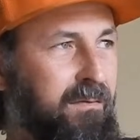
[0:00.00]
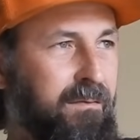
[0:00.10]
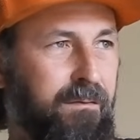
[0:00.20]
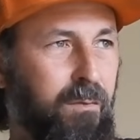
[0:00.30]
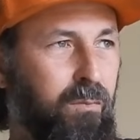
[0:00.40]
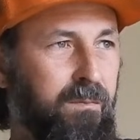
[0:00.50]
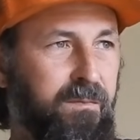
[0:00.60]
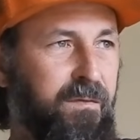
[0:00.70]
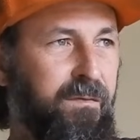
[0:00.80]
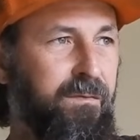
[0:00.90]
from
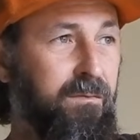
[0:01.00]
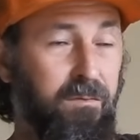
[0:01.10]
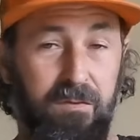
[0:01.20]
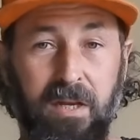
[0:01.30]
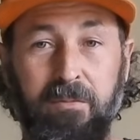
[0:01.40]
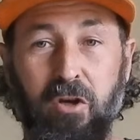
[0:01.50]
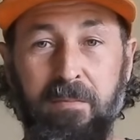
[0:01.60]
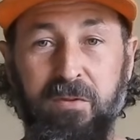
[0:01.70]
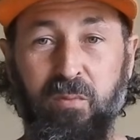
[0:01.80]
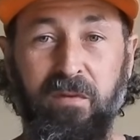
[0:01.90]

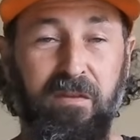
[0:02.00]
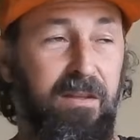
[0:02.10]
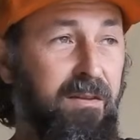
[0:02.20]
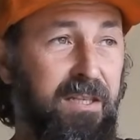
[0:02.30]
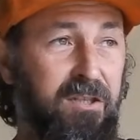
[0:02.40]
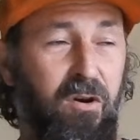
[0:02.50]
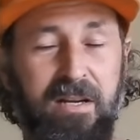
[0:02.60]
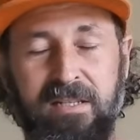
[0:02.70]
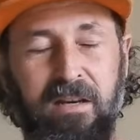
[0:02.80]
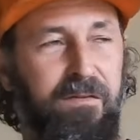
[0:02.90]
sometimes with this
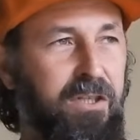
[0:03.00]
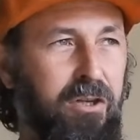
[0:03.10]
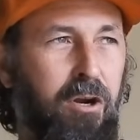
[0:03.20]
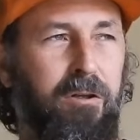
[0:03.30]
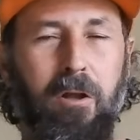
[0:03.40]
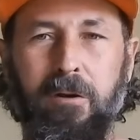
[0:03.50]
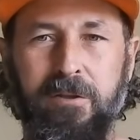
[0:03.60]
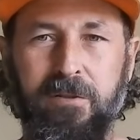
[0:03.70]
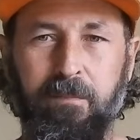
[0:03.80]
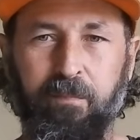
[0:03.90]
night stuff, you're so
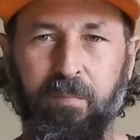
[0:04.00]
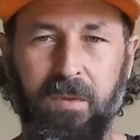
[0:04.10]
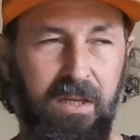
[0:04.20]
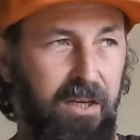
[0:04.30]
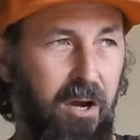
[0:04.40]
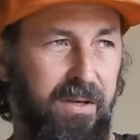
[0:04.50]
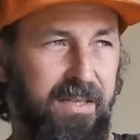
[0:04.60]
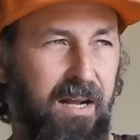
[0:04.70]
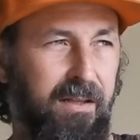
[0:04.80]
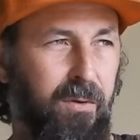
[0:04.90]
close. You know
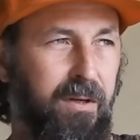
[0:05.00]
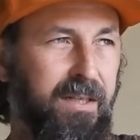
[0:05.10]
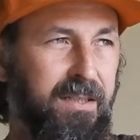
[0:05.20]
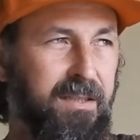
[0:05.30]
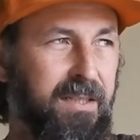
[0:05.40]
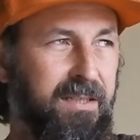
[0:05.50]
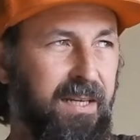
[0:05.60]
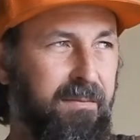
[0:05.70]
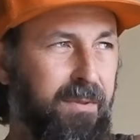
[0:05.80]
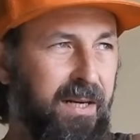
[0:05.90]
exactly what it is. You
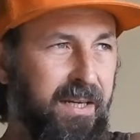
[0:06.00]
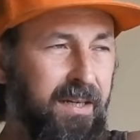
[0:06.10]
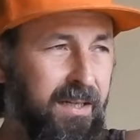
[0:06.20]
see the bloody